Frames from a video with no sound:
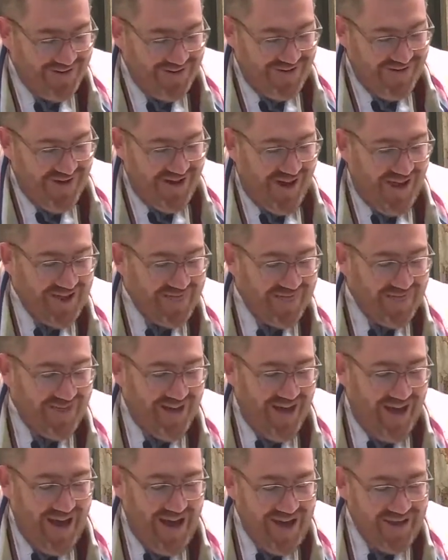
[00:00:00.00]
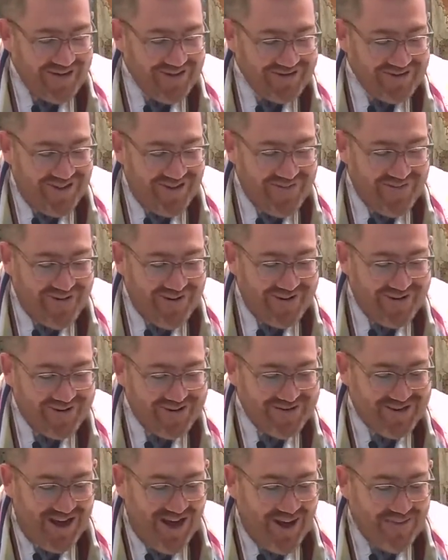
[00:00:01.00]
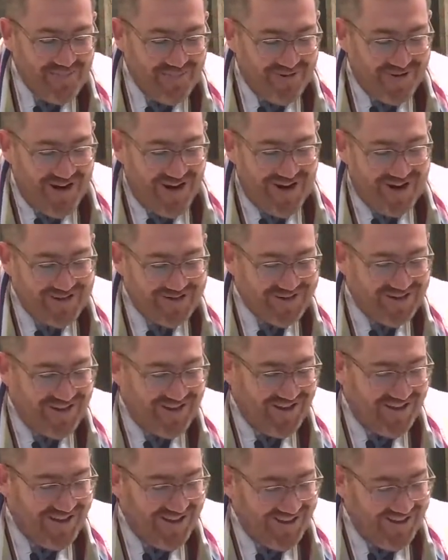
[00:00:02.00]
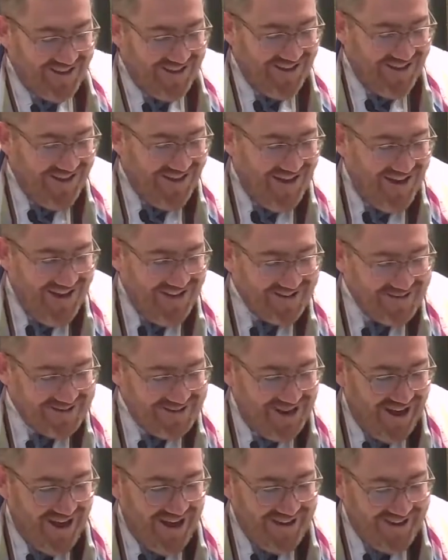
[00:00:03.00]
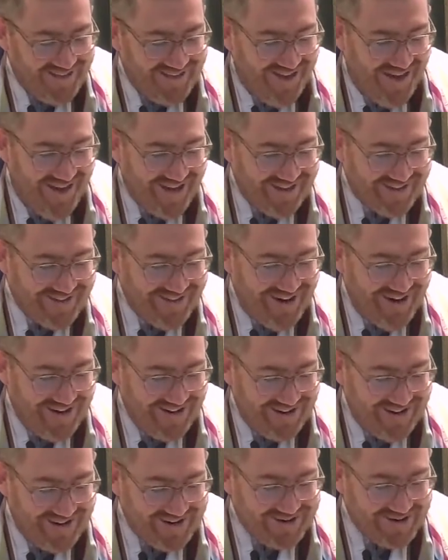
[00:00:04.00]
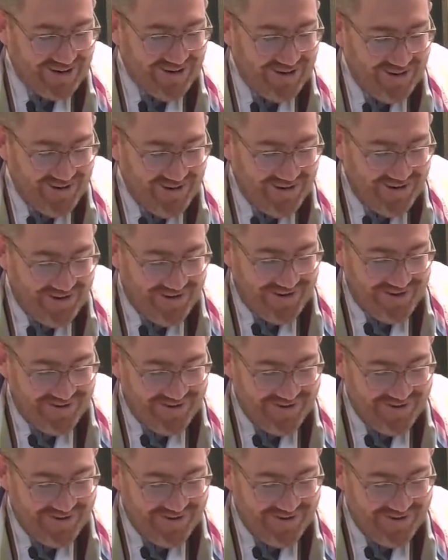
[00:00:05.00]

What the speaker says: and the ends of earth shall praise thee and tell thy greatness o'er."